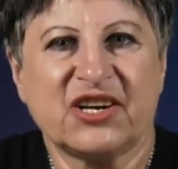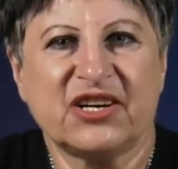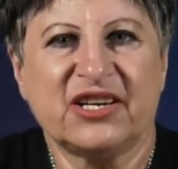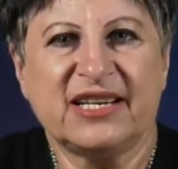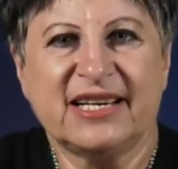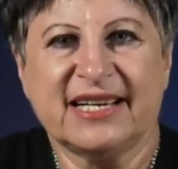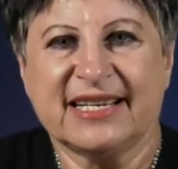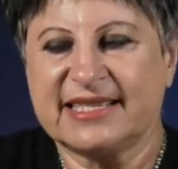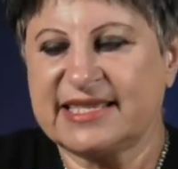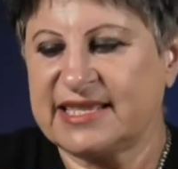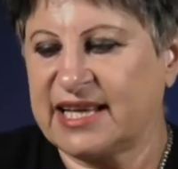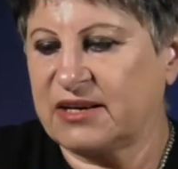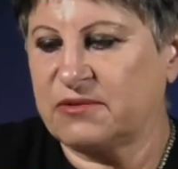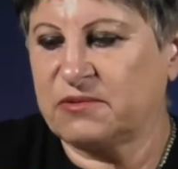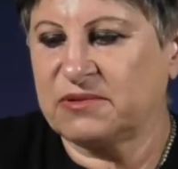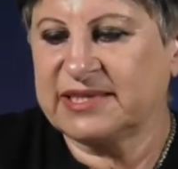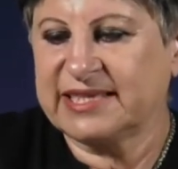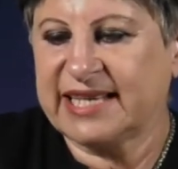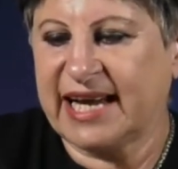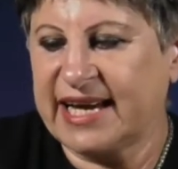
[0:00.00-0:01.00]
earnest that
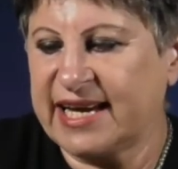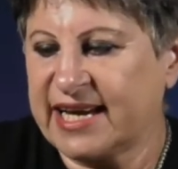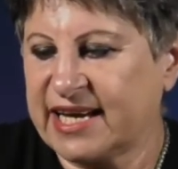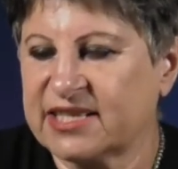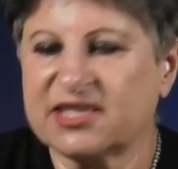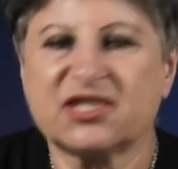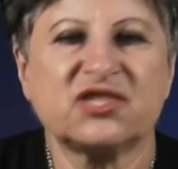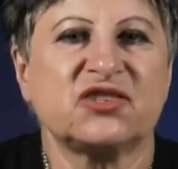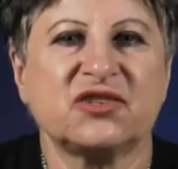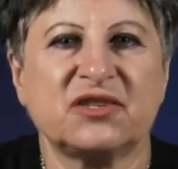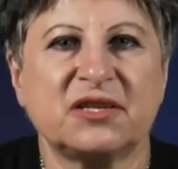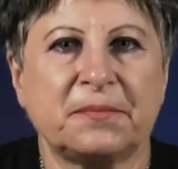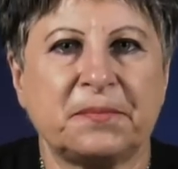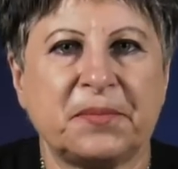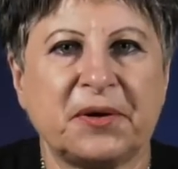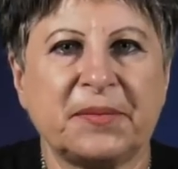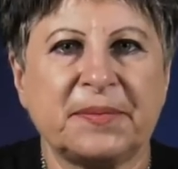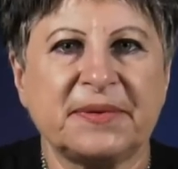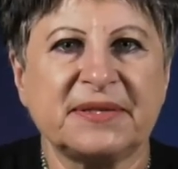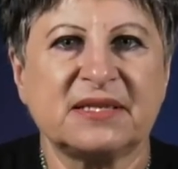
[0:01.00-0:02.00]
will take us to the
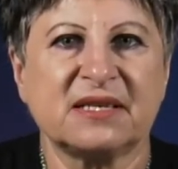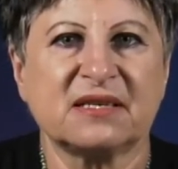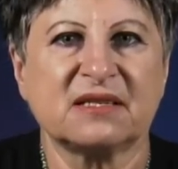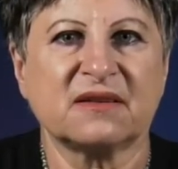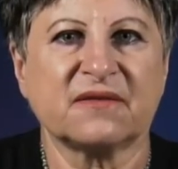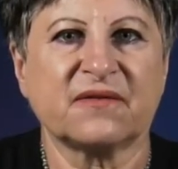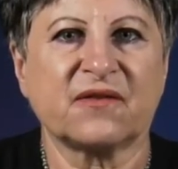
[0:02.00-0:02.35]
purposes